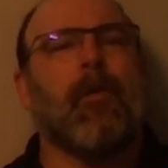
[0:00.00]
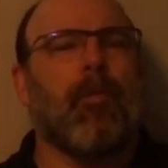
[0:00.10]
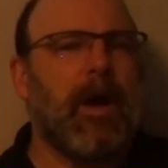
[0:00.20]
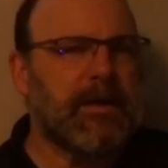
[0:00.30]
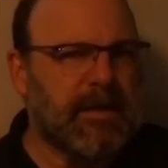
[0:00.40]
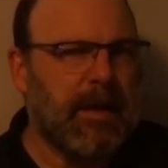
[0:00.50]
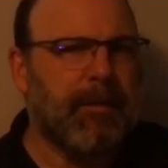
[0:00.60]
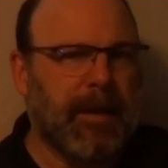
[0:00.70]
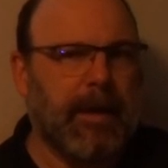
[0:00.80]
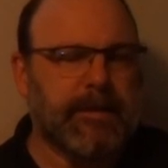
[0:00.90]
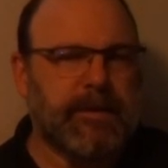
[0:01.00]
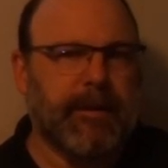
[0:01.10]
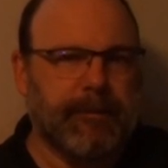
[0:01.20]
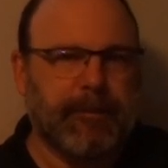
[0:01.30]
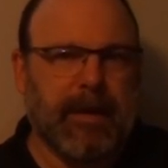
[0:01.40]
rising up against
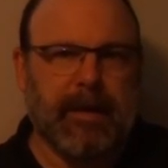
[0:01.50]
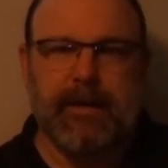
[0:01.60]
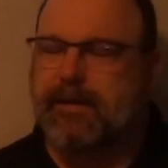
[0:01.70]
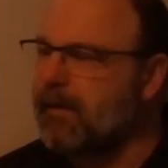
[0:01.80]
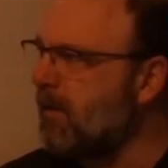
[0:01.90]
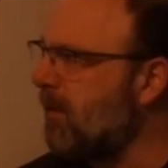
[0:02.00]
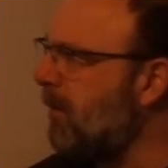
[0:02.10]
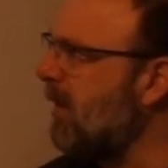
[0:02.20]
you guess is the